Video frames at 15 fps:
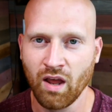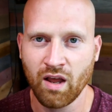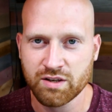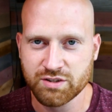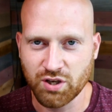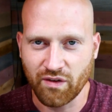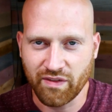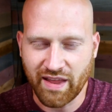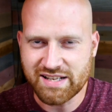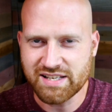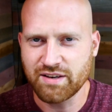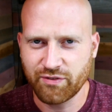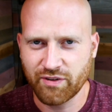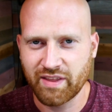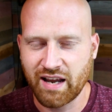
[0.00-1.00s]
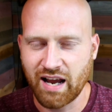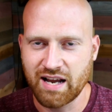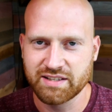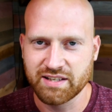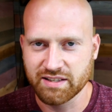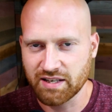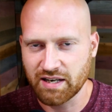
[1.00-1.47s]
So that's it for the
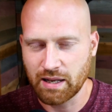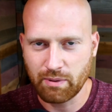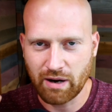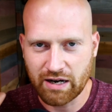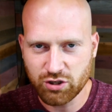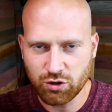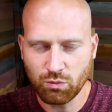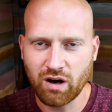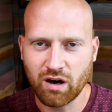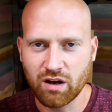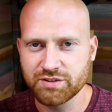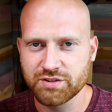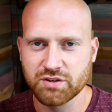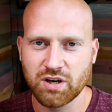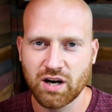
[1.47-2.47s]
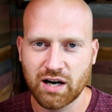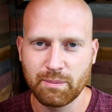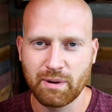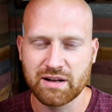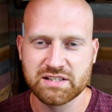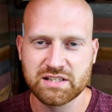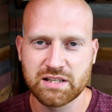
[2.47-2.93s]
content today, but I do want to also talk
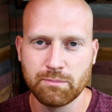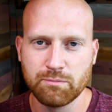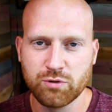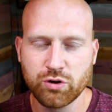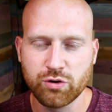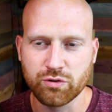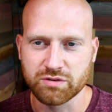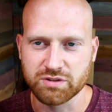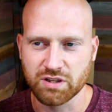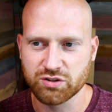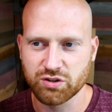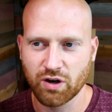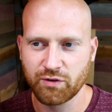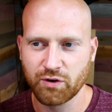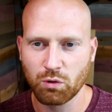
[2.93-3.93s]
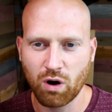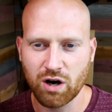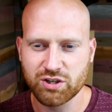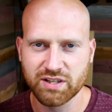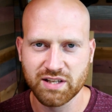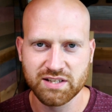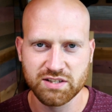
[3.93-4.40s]
about some news. So if you're
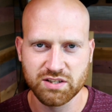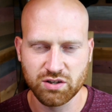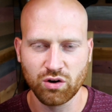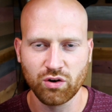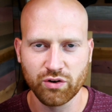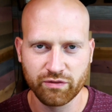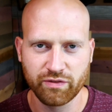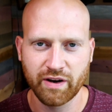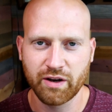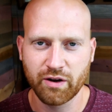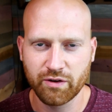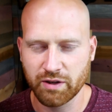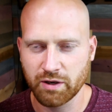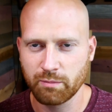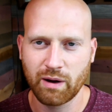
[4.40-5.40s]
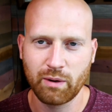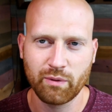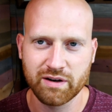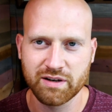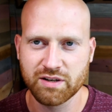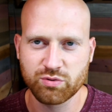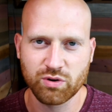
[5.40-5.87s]
watching this as an older video, then you might
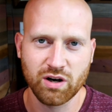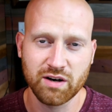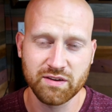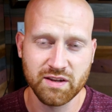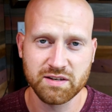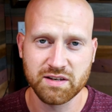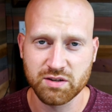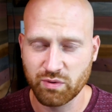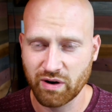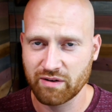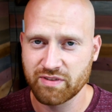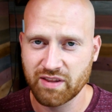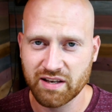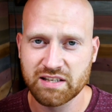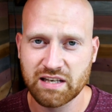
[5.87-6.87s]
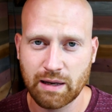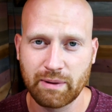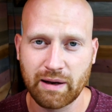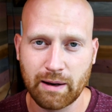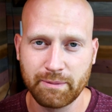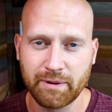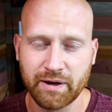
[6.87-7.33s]
want to disregard this because we have things
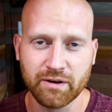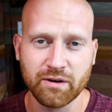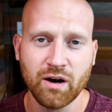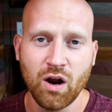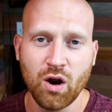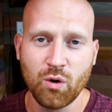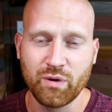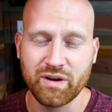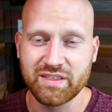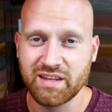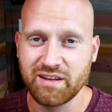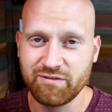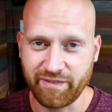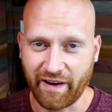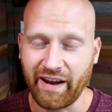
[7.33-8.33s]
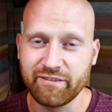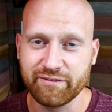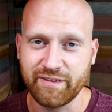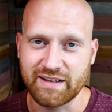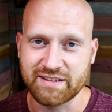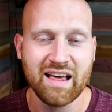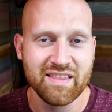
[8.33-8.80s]
coming up here with the
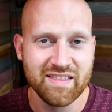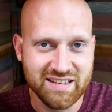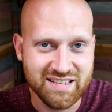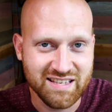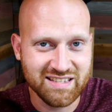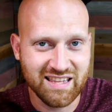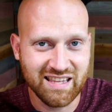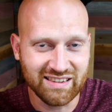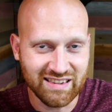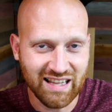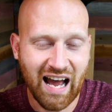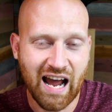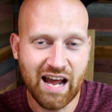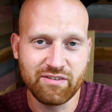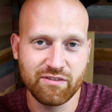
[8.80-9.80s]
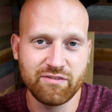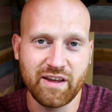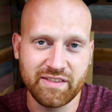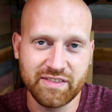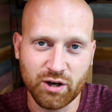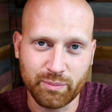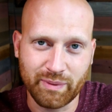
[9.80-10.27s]
FanFest. This is the live
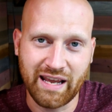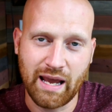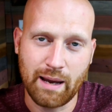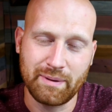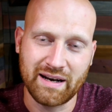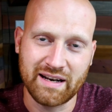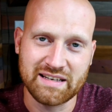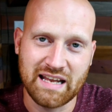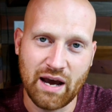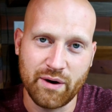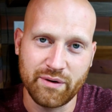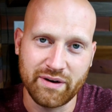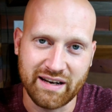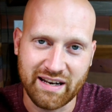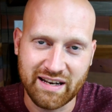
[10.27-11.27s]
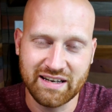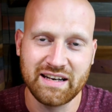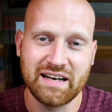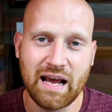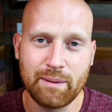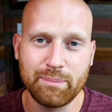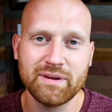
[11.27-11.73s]
event that will be happening down in
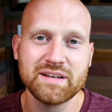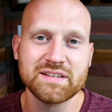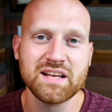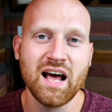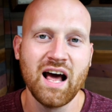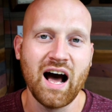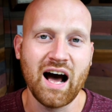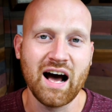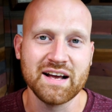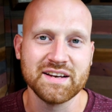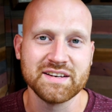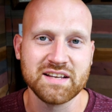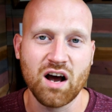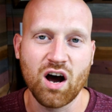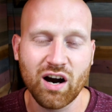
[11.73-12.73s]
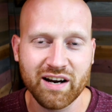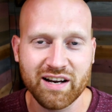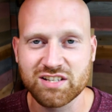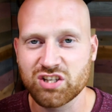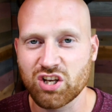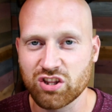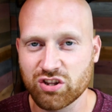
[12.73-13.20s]
Indianapolis on
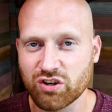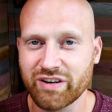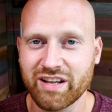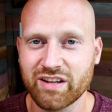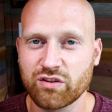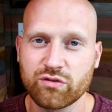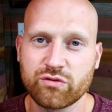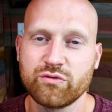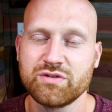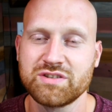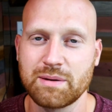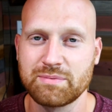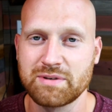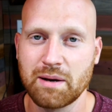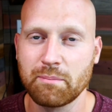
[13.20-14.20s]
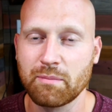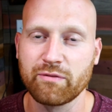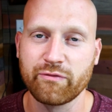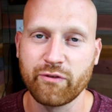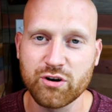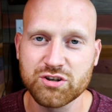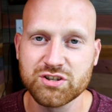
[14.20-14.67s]
August 30th through September
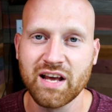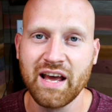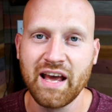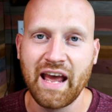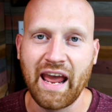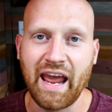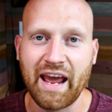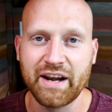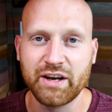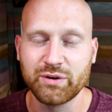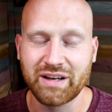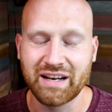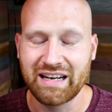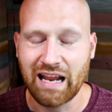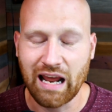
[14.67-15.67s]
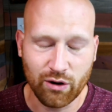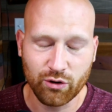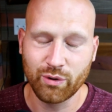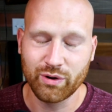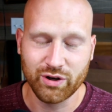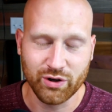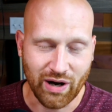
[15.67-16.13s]
1st, and you can now
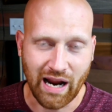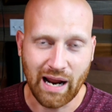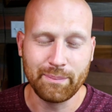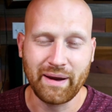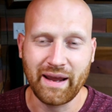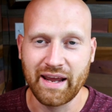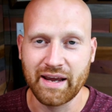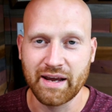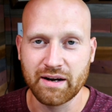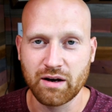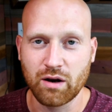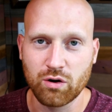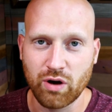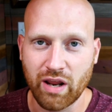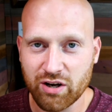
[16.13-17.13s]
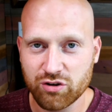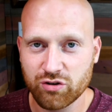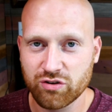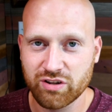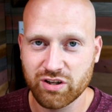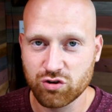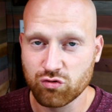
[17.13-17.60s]
go into your app and
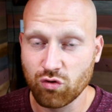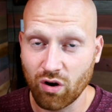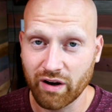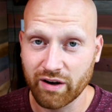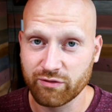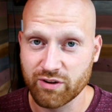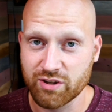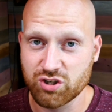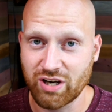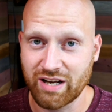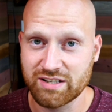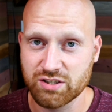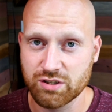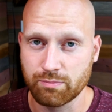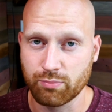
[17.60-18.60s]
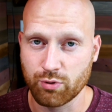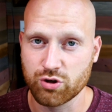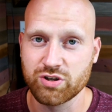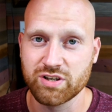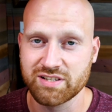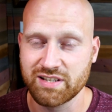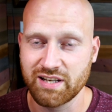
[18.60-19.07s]
enter the drawing for the chance to
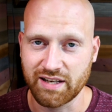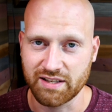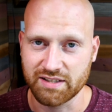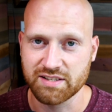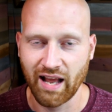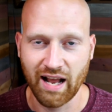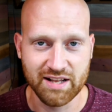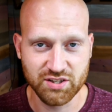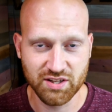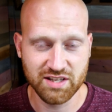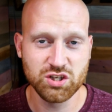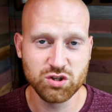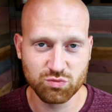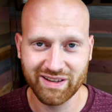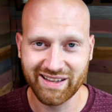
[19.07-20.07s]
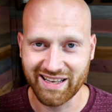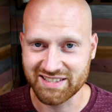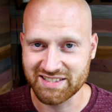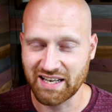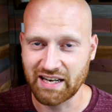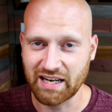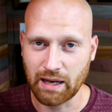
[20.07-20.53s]
purchase tickets. And so this is really
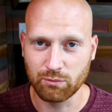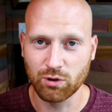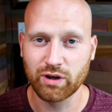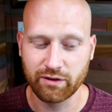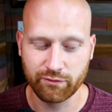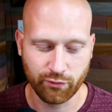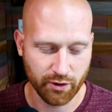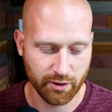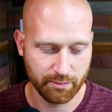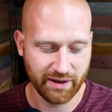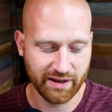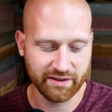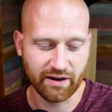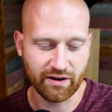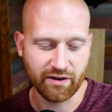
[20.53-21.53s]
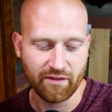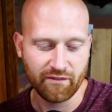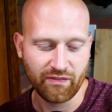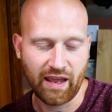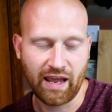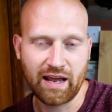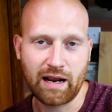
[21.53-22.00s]
exciting. I'm looking forward to being there,
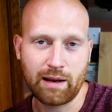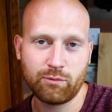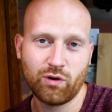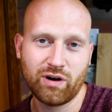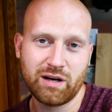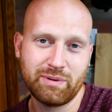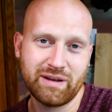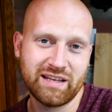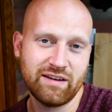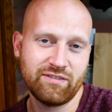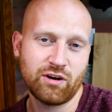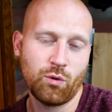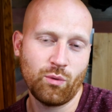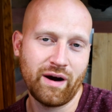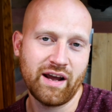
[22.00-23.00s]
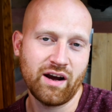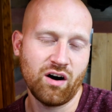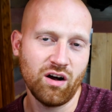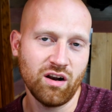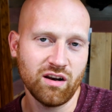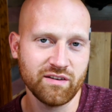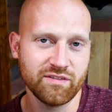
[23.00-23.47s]
and I'm going to be giving away
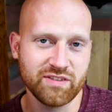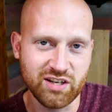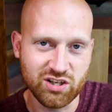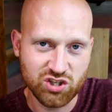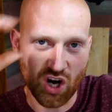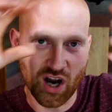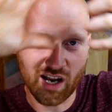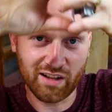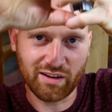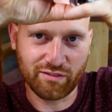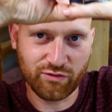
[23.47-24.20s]
all of the chocolate